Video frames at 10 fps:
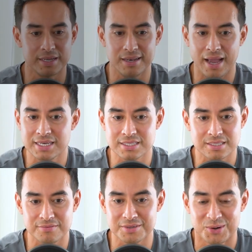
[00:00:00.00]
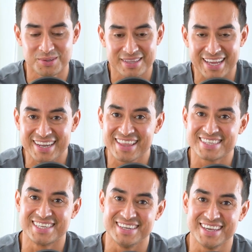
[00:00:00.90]
be a 97-year-old lady
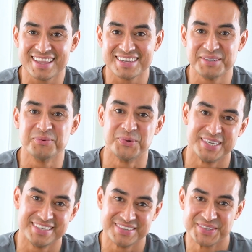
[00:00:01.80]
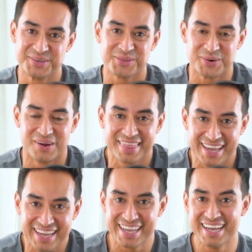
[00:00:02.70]
that's going to yell at you when you do the wrong
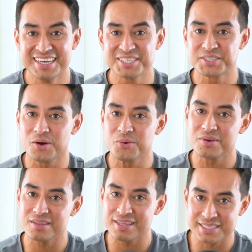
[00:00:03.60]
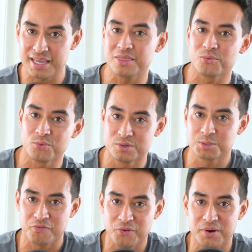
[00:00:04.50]
thing. So let's get the rules
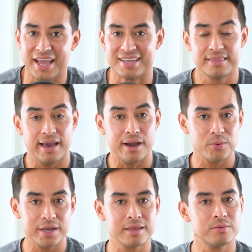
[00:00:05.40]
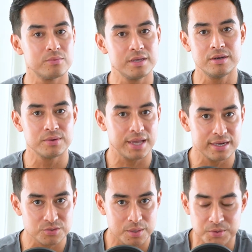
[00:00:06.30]
beforehand. That way we don't get
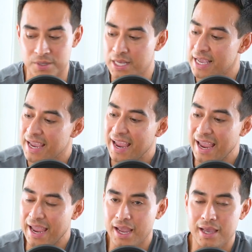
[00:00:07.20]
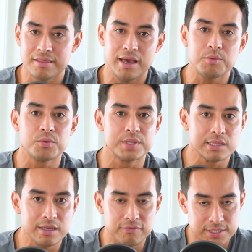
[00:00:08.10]
in trouble. And that way when the
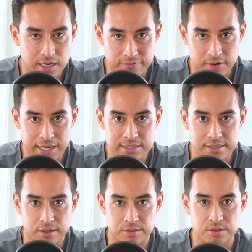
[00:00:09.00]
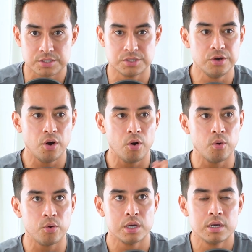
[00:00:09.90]
lead photographer gets there, there's
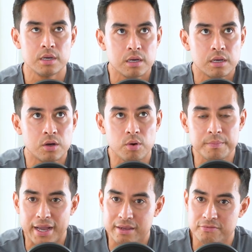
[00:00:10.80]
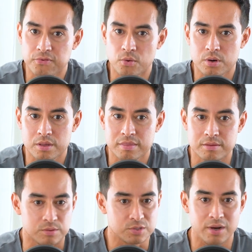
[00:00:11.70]
no going back and forth
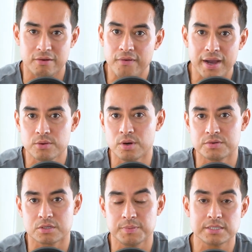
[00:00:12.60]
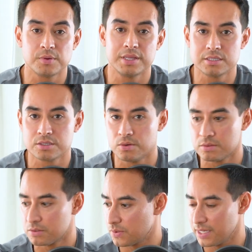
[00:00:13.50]
or trying to find whoever's responsible. They just
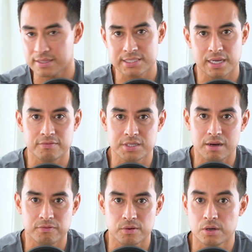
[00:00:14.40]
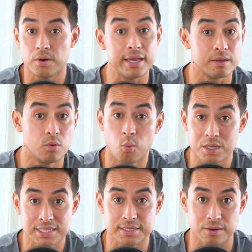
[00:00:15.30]
go straight to the second photographer and go, hey,
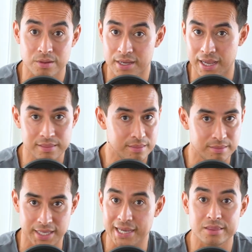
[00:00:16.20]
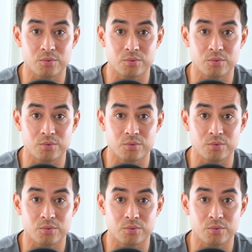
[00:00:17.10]
what's the deal? And they get